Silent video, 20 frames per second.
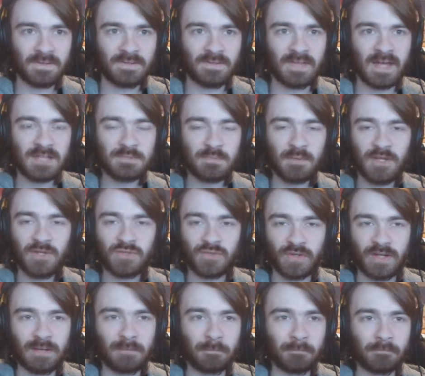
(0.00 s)
That's my
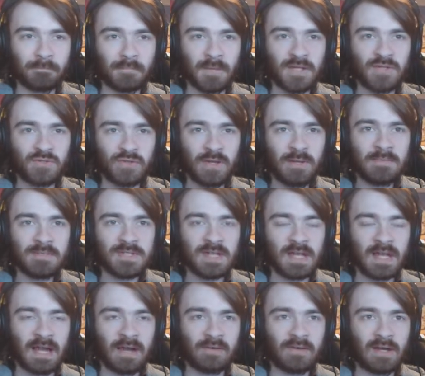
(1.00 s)
dream. My dream is
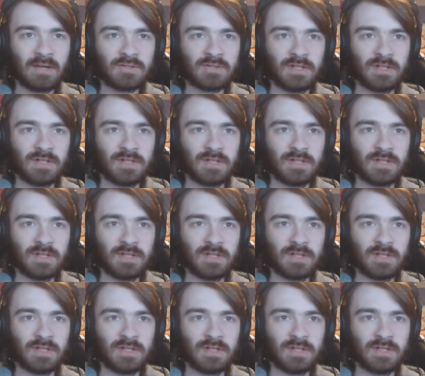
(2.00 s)
getting Houndour